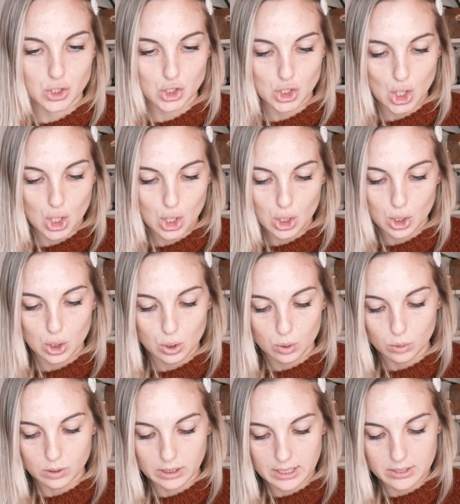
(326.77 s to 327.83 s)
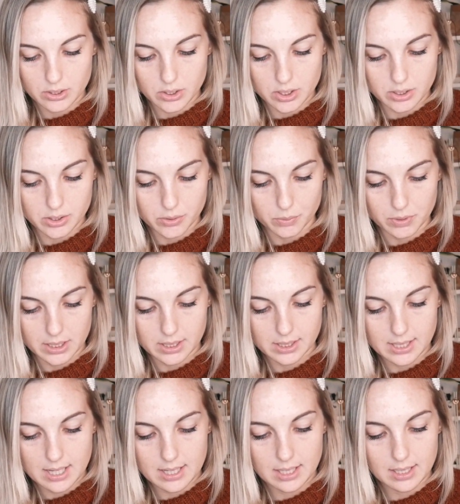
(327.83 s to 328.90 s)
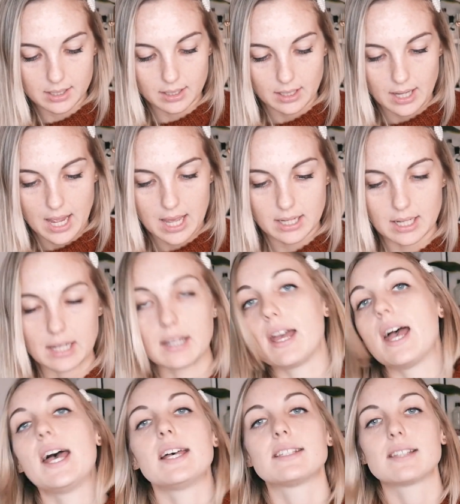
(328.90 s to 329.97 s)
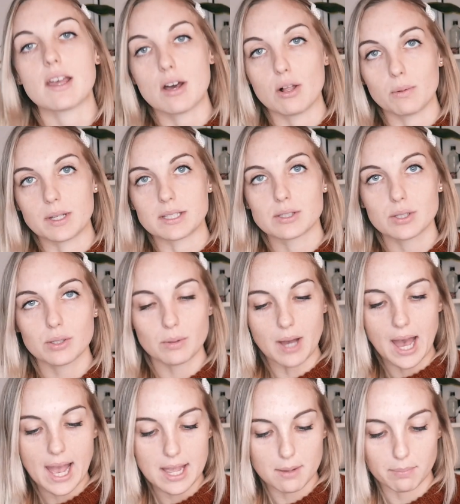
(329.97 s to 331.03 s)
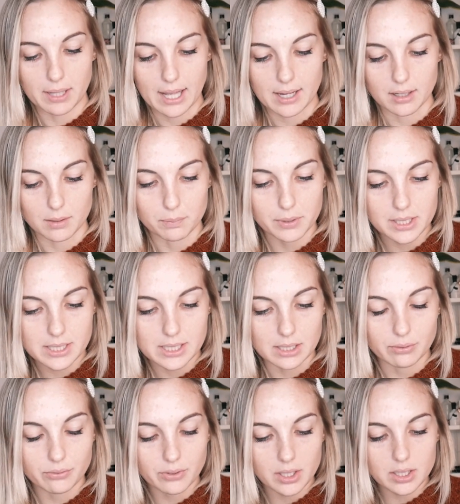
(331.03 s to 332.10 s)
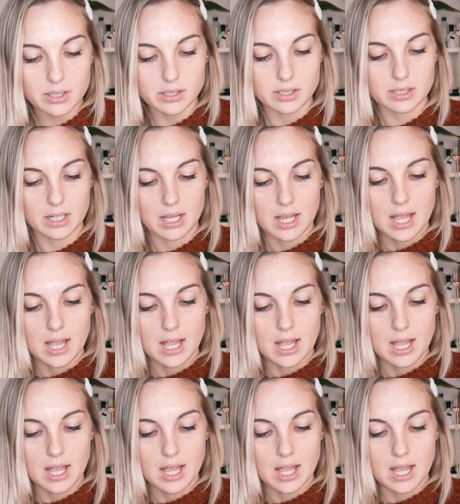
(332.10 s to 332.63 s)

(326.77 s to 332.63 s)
So let's just reset it, and then as I always do, I apply a preset first.